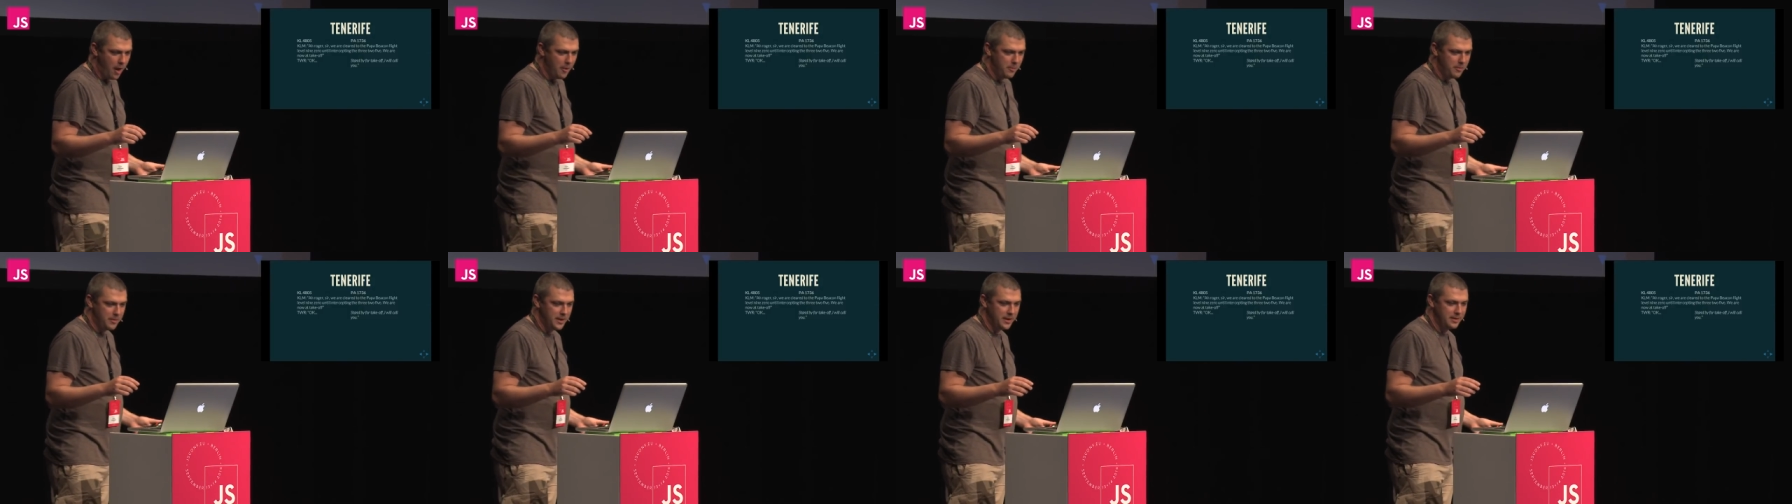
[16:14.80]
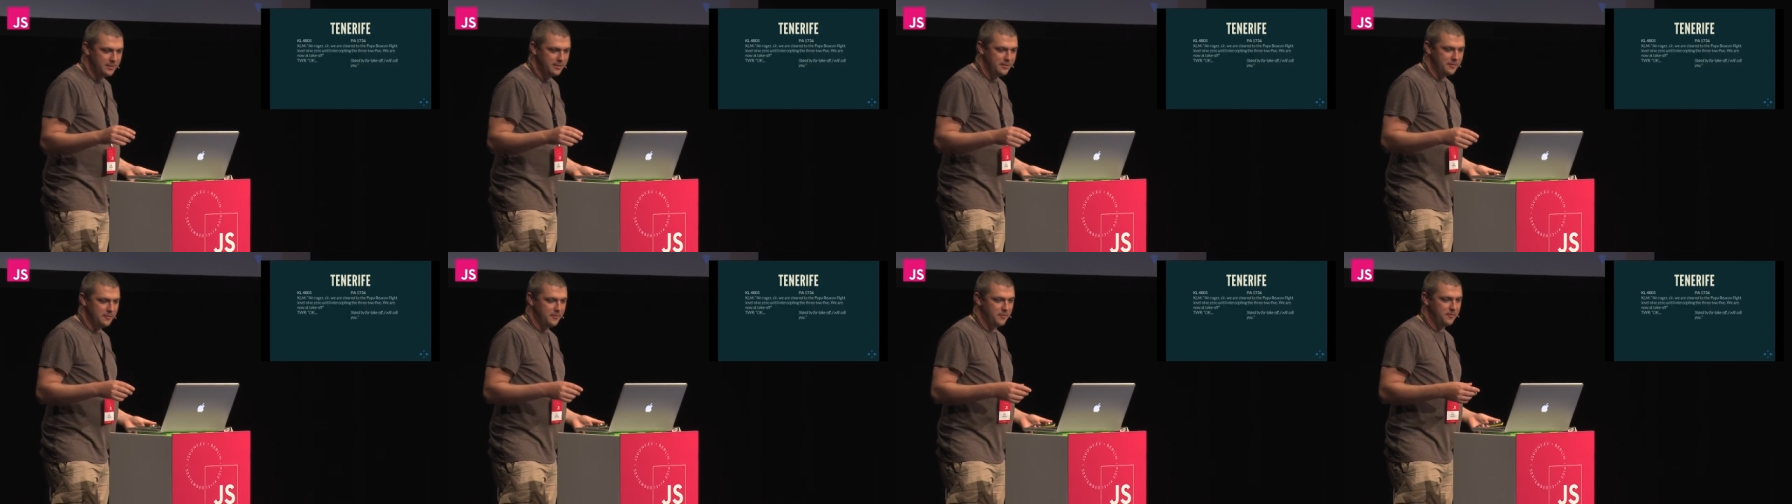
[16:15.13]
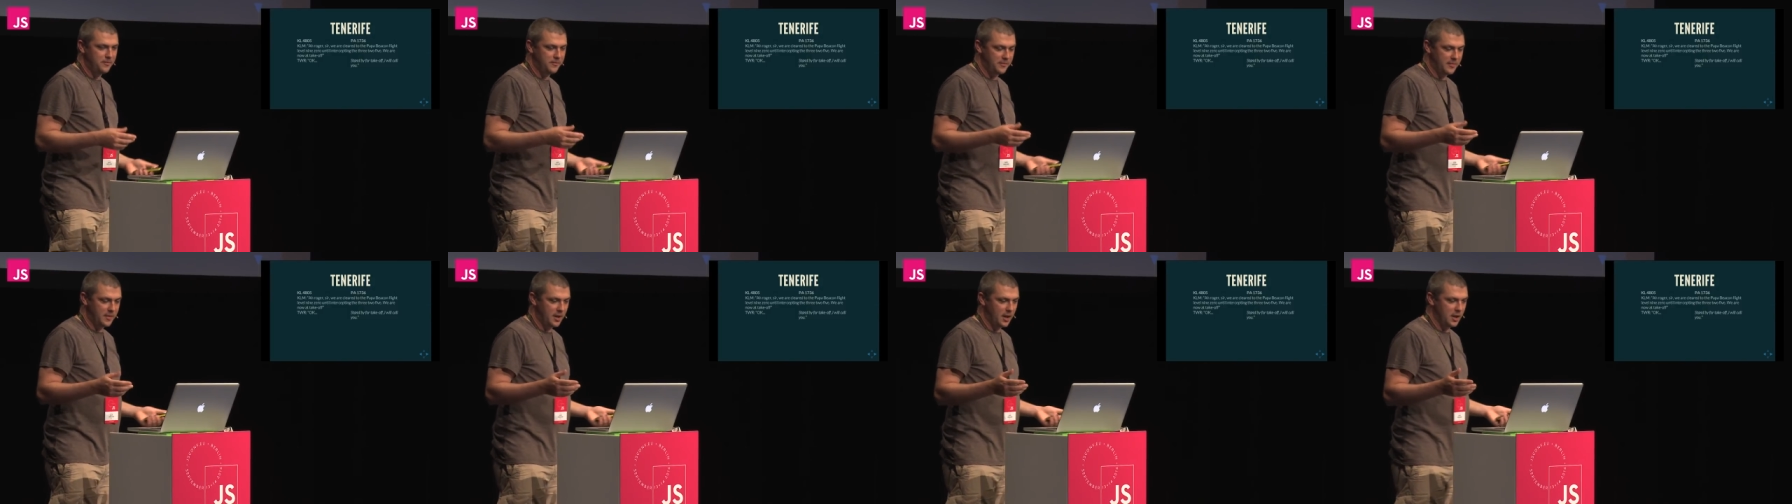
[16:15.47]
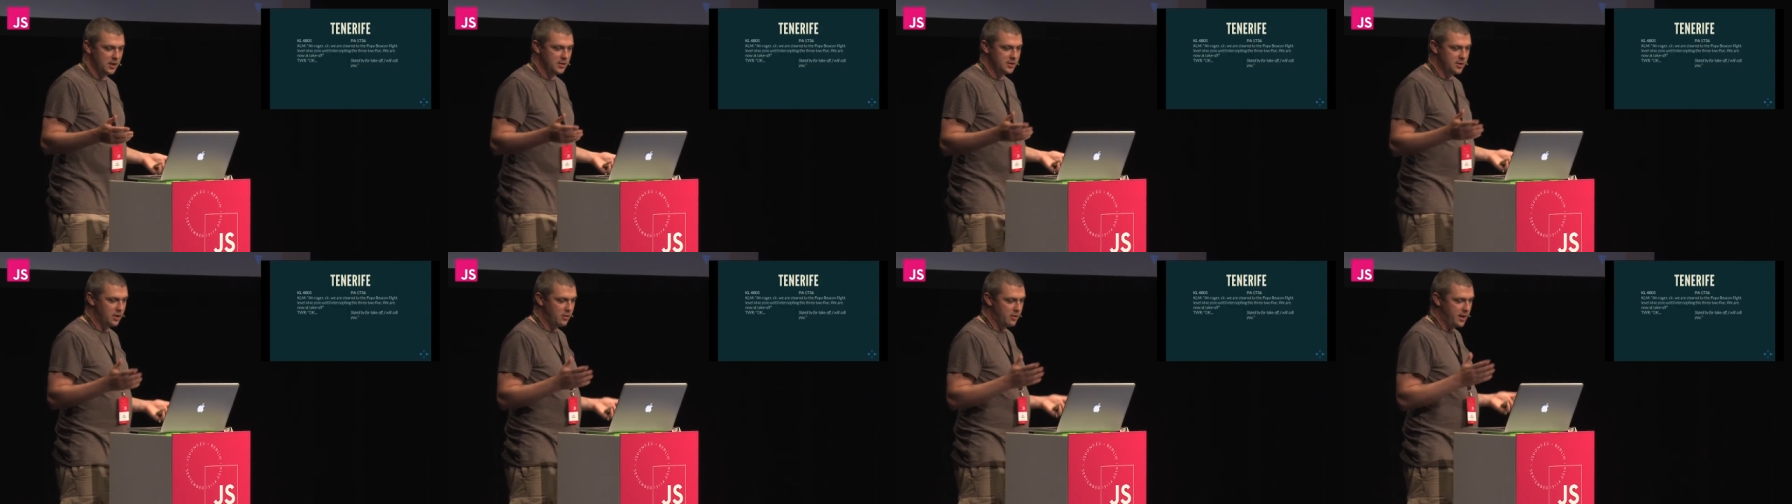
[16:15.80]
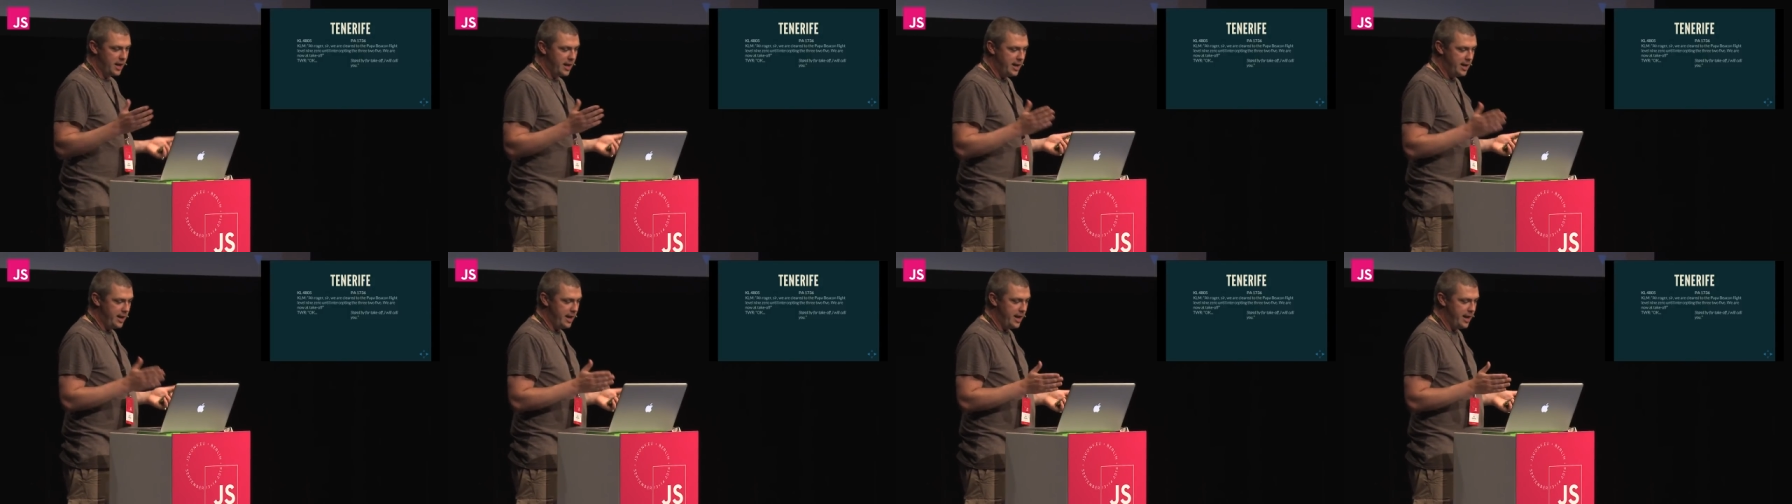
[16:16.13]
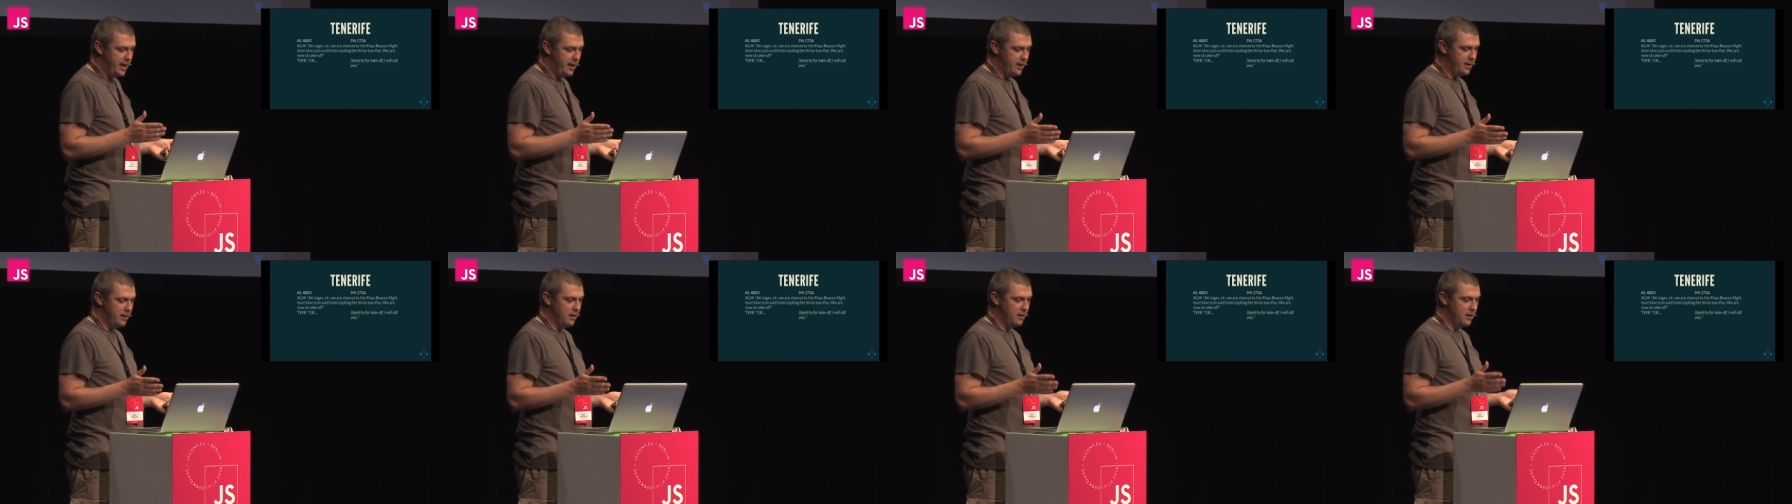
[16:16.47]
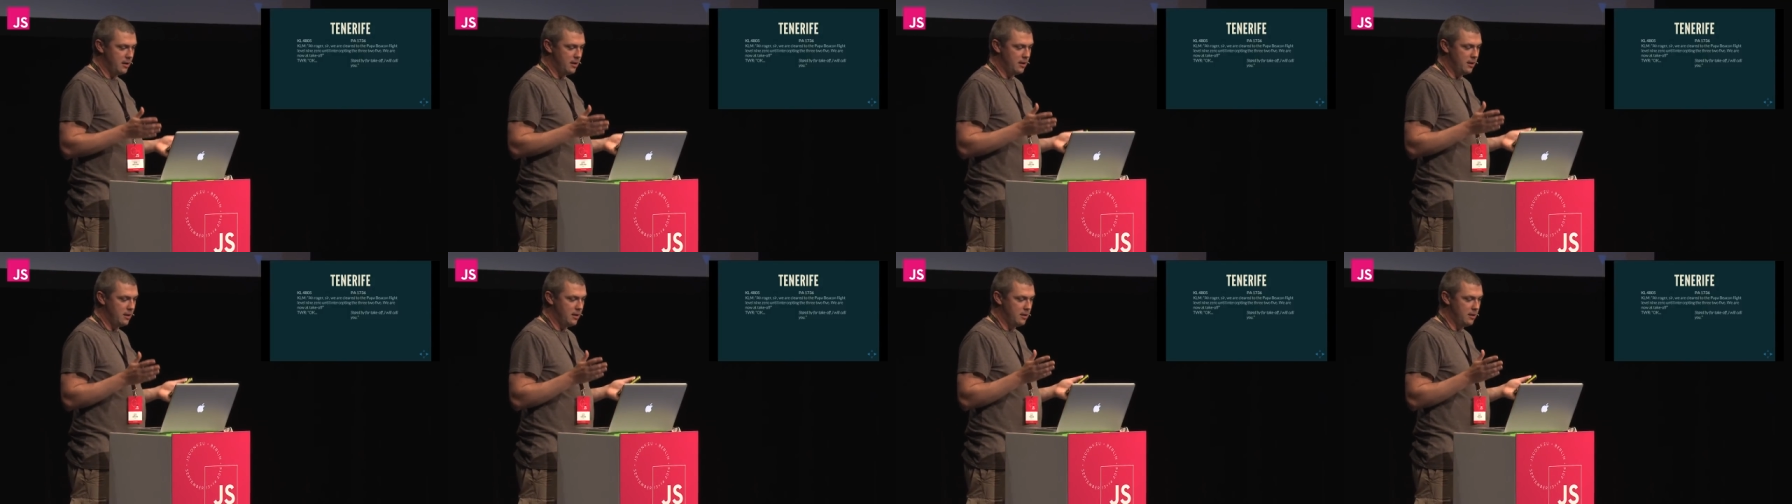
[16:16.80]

but so they hear,